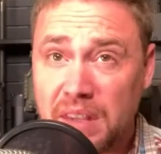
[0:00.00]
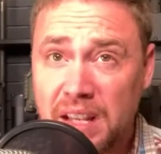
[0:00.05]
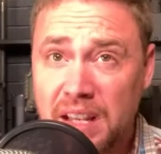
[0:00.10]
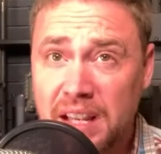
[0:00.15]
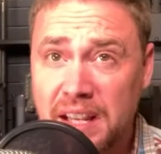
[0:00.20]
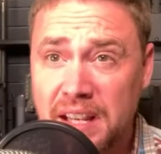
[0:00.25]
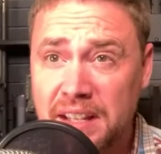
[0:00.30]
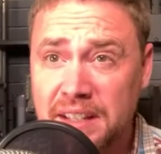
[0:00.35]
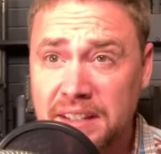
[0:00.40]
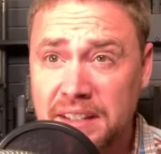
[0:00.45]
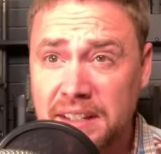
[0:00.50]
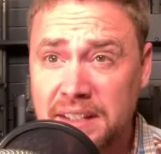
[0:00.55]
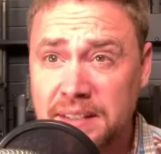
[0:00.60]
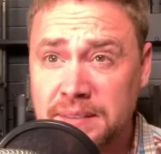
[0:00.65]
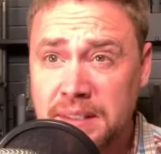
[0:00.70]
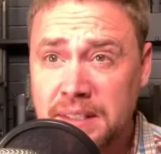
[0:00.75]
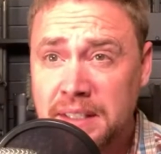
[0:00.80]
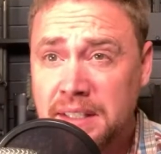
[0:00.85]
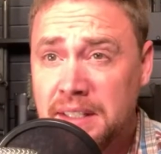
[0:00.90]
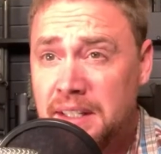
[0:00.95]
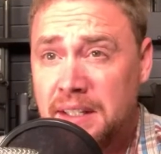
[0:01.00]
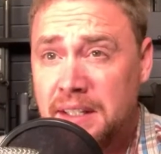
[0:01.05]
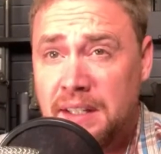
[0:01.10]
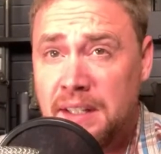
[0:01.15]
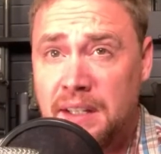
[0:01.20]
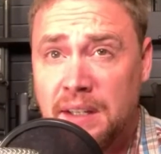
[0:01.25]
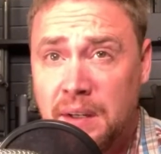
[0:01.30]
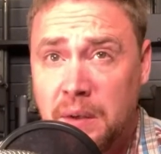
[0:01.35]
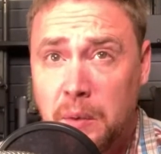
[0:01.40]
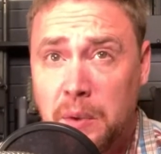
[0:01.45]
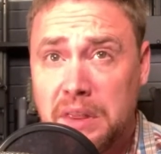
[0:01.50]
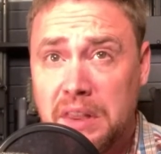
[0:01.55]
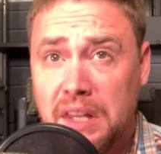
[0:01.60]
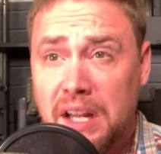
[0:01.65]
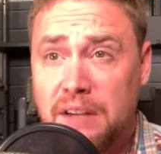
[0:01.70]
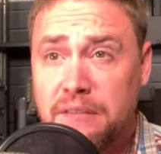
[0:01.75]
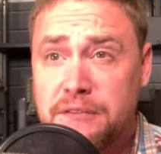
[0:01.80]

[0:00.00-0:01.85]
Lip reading: and would love